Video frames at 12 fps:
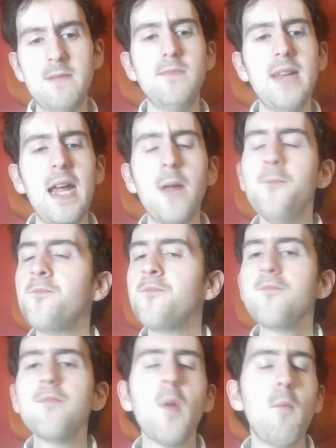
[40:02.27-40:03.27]
For me,
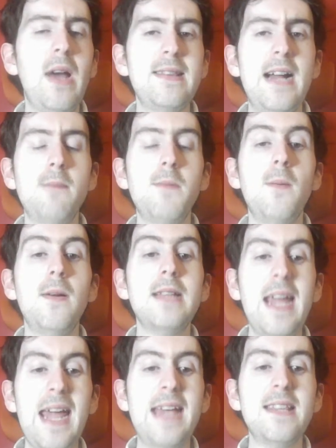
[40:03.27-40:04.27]
my stand-up moment
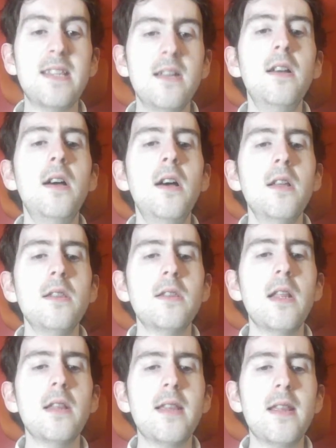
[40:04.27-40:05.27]
is
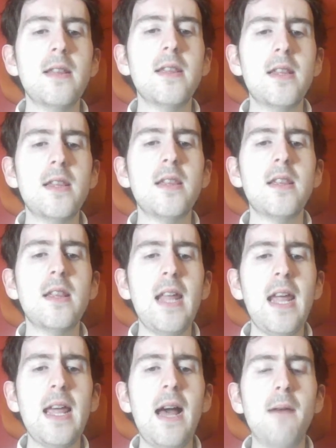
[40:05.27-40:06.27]

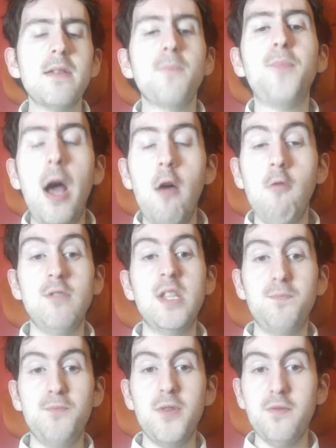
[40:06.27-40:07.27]
the boat
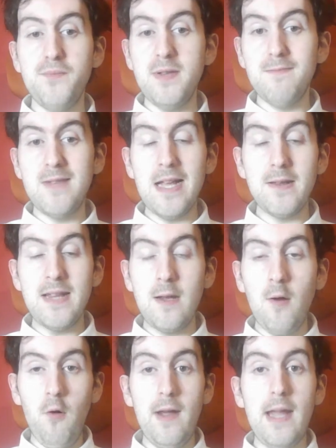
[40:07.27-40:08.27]
that
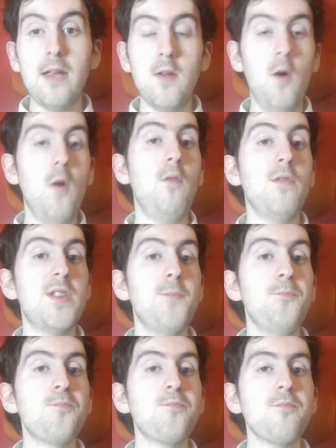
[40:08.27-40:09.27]
Coin calls
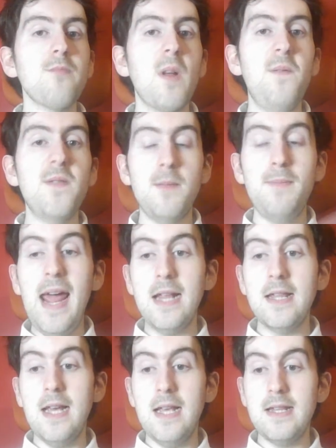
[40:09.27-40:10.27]
for the
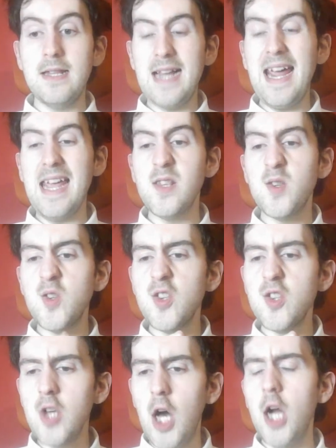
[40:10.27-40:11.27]
victors. That is
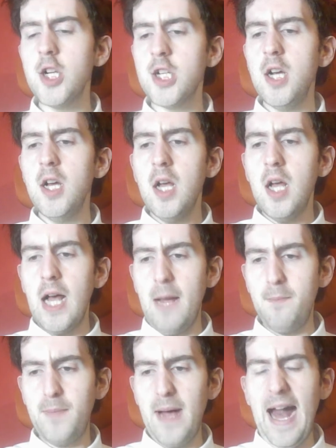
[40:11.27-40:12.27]
such a
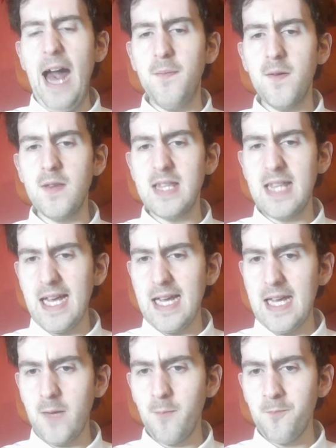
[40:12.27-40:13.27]
powerful scene.